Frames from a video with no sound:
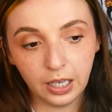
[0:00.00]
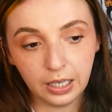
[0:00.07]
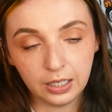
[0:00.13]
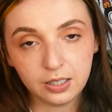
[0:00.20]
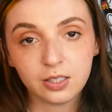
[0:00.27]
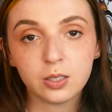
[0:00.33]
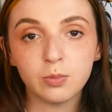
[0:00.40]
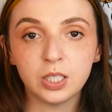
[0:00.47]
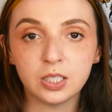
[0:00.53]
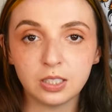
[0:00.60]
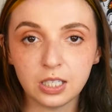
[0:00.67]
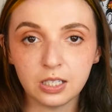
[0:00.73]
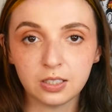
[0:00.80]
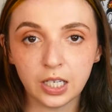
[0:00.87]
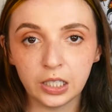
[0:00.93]
intimate
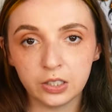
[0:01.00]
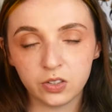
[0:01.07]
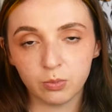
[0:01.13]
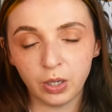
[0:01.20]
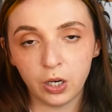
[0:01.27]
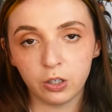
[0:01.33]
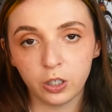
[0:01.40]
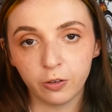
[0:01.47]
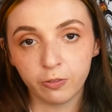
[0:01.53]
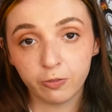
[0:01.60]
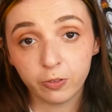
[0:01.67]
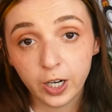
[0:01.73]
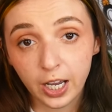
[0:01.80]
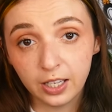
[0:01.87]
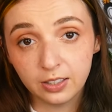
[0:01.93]
details about her
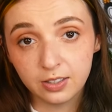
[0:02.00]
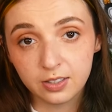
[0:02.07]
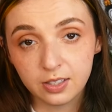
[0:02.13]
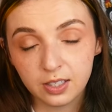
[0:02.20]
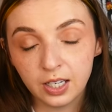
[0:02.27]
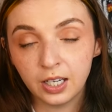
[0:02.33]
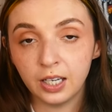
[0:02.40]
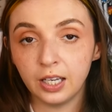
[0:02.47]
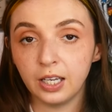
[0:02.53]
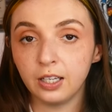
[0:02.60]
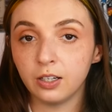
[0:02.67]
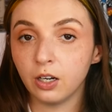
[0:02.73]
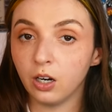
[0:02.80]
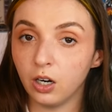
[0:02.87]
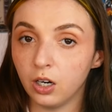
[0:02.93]
friends
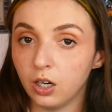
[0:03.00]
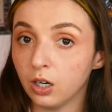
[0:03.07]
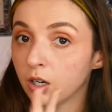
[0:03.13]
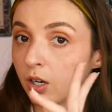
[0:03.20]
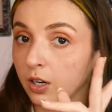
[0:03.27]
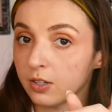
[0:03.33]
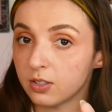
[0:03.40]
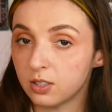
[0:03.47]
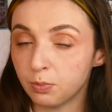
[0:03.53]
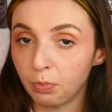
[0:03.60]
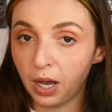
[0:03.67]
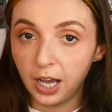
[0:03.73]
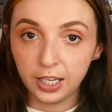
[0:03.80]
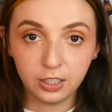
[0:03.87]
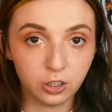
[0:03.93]
in her
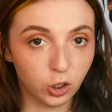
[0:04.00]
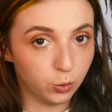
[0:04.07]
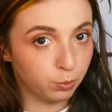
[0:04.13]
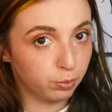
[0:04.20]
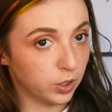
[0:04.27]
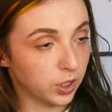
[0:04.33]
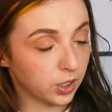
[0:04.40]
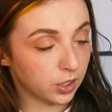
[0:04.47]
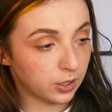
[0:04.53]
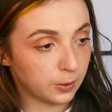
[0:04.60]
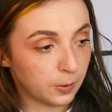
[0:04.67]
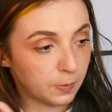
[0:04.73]
spy notebook.